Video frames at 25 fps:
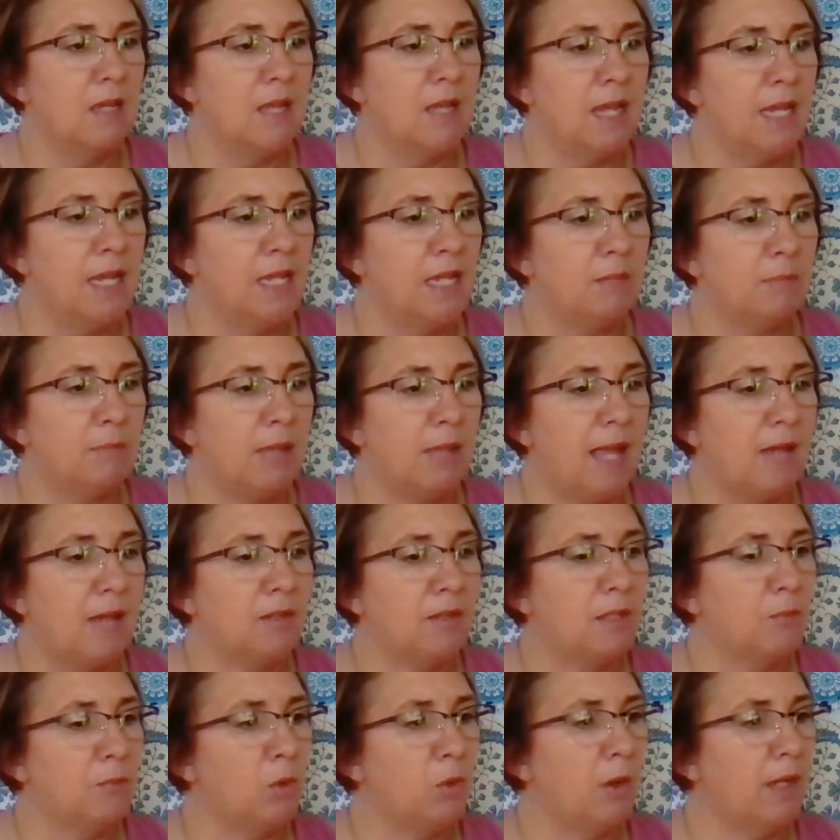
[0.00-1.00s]
He had plowed
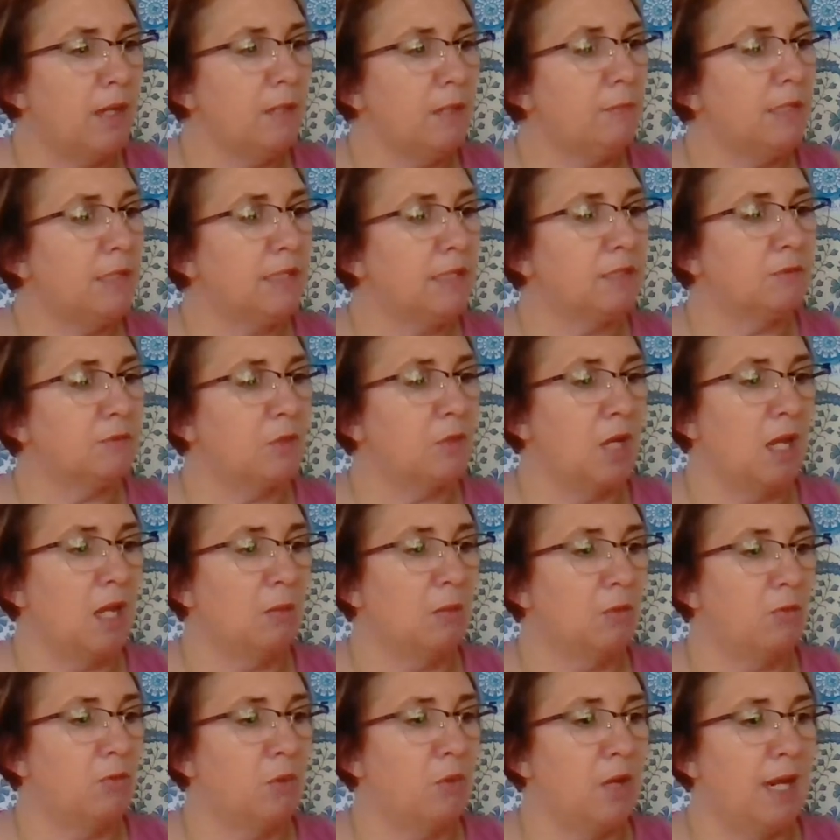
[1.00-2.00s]
up quite a piece of ground
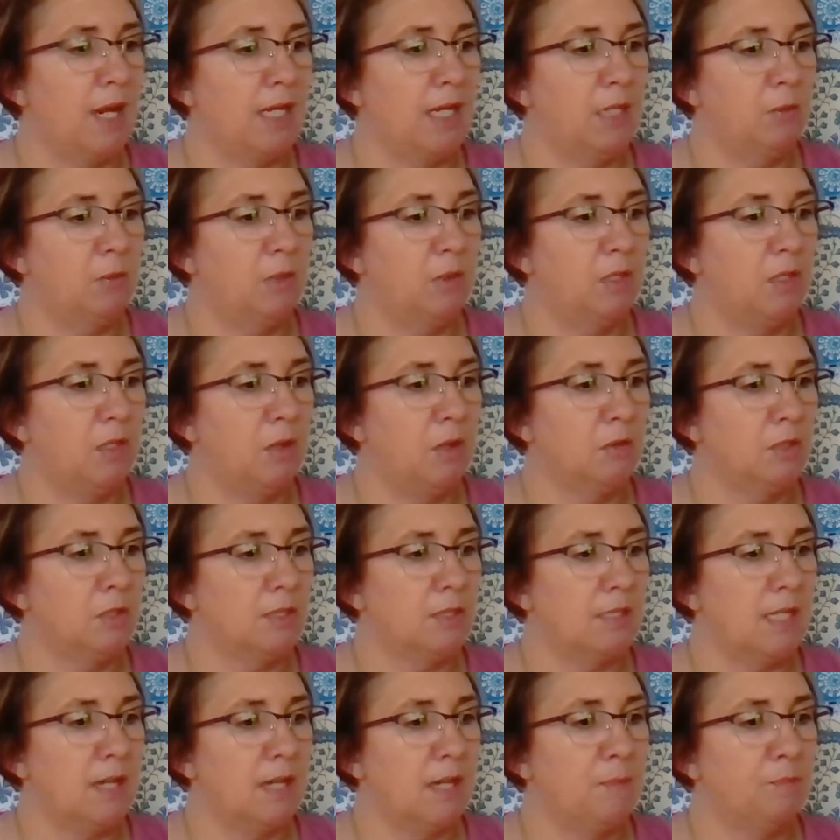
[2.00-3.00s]
before anyone noticed
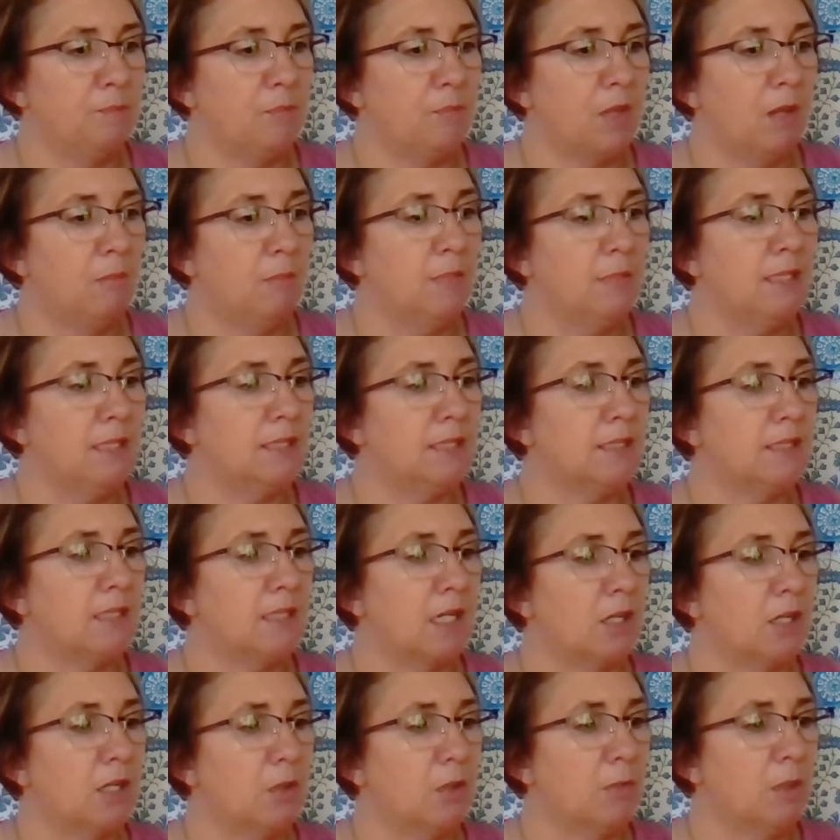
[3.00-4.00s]
him. Mrs.
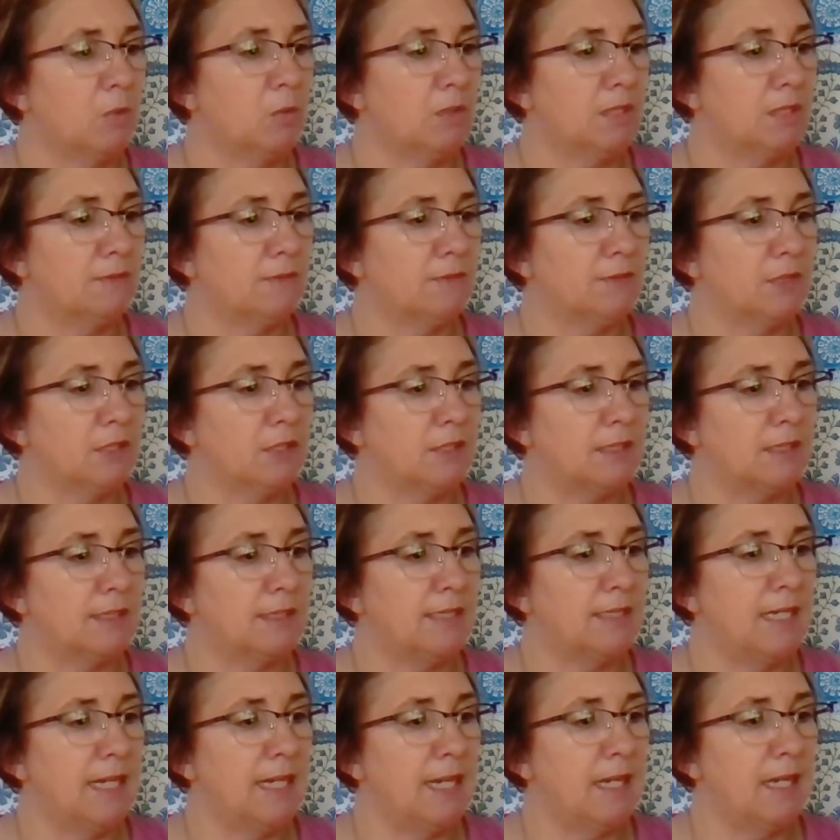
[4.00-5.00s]
Zuckerman was the first to
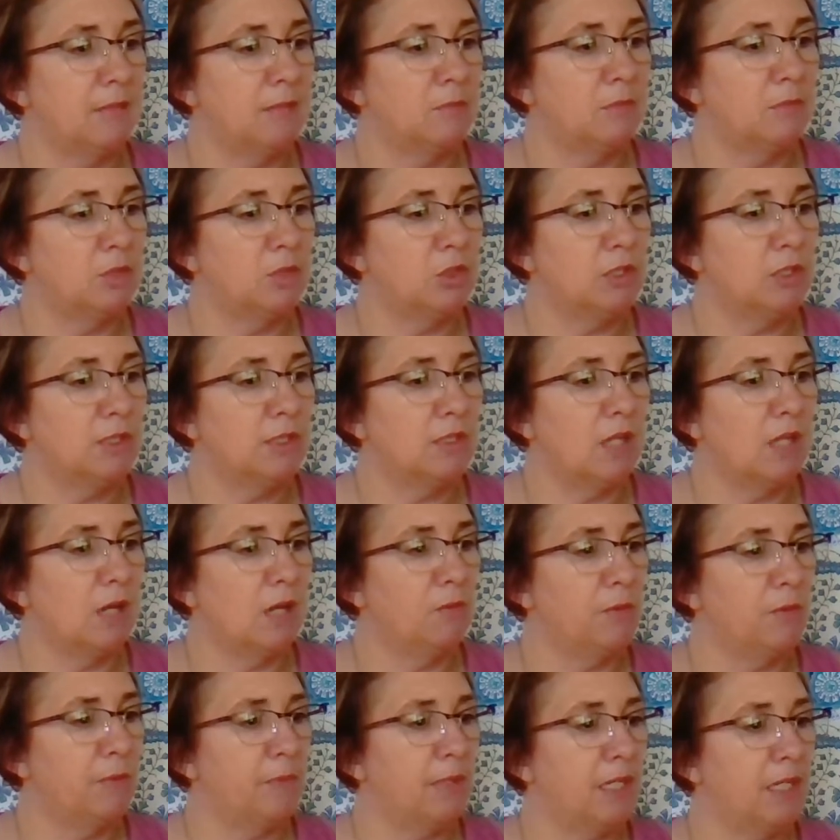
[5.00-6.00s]
see him. She saw him
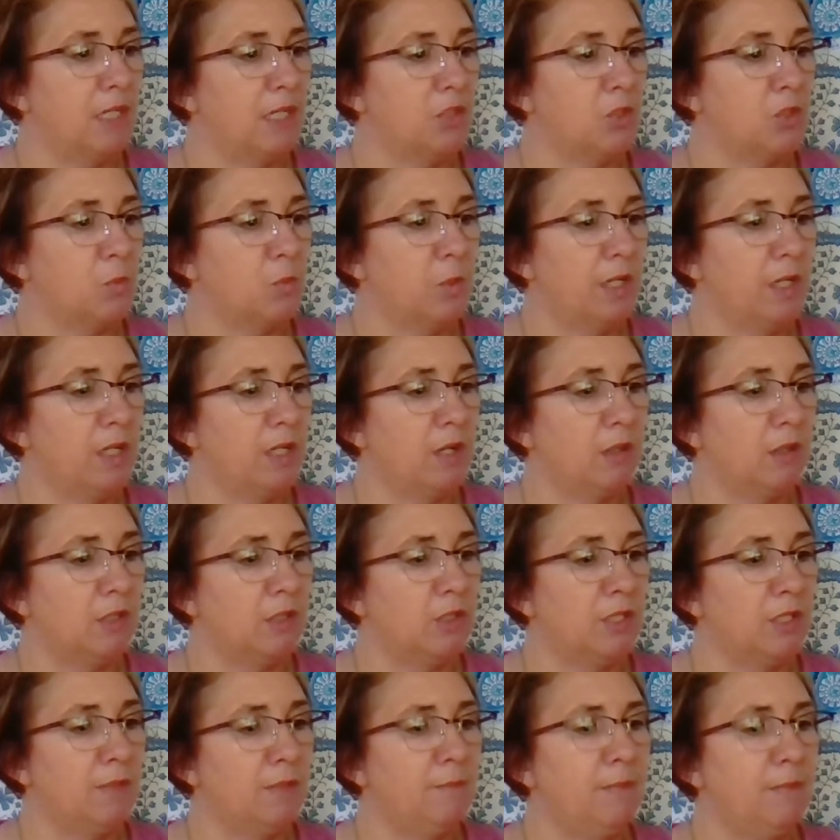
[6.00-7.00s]
from the kitchen window, and
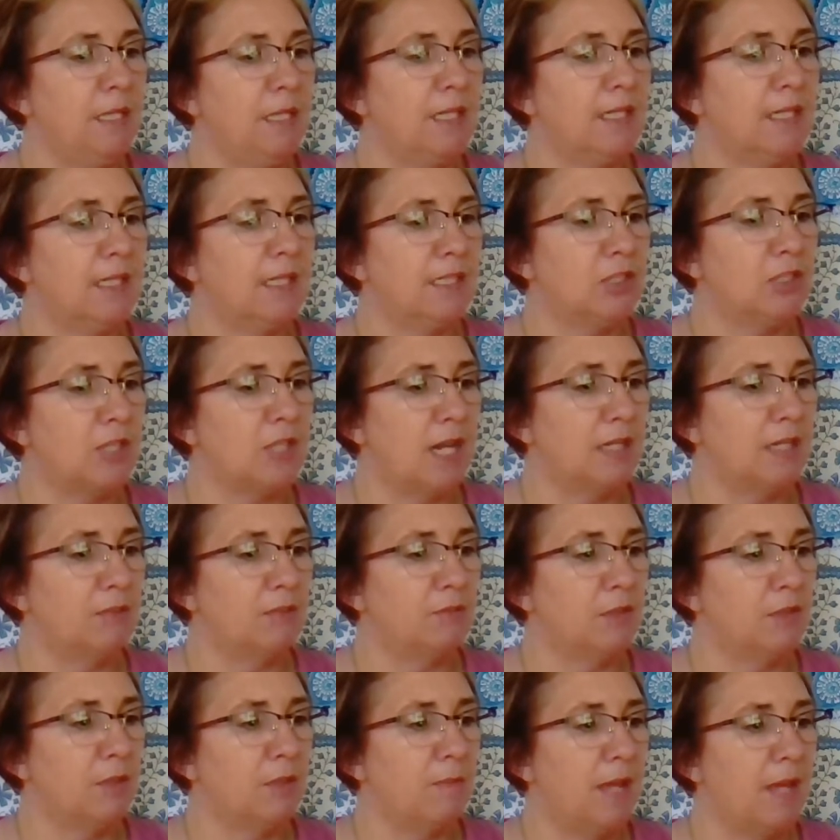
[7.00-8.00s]
she immediately shouted
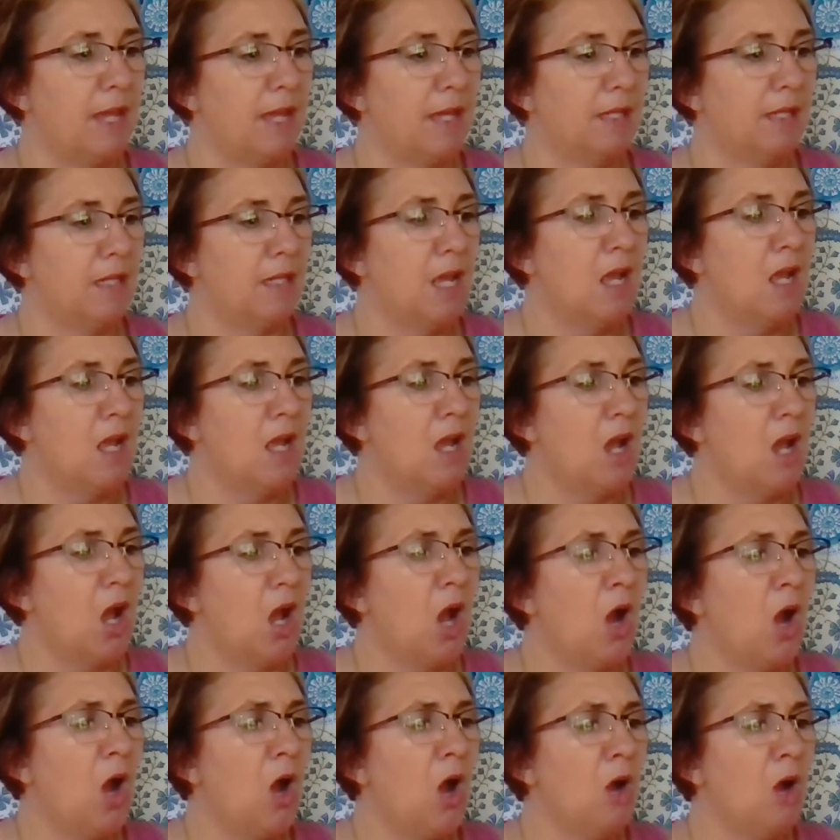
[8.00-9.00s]
for the men.
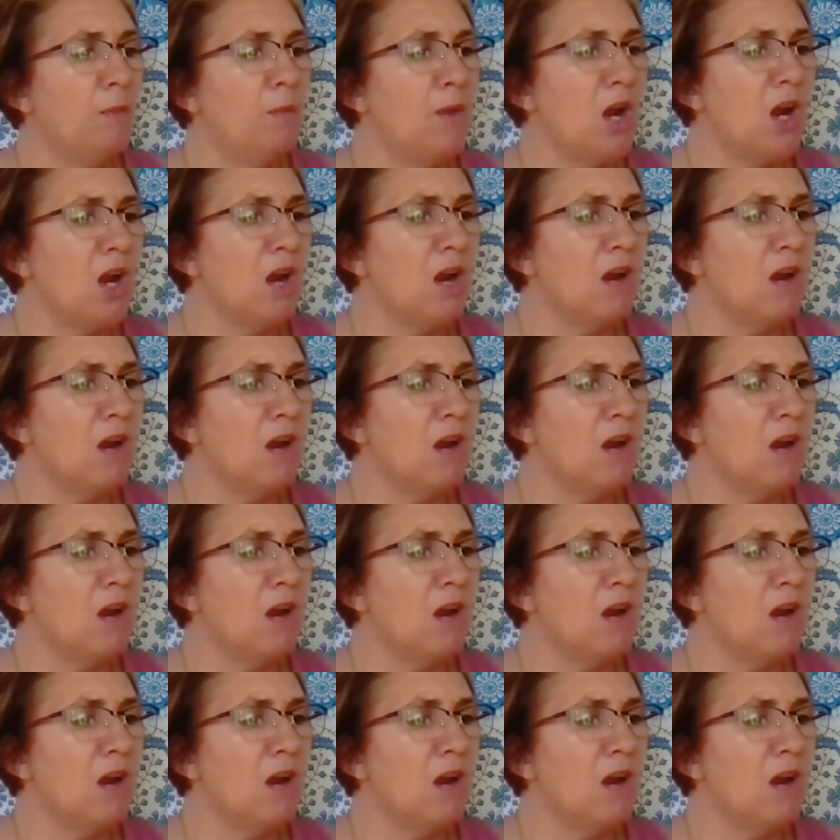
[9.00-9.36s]
"Homer!"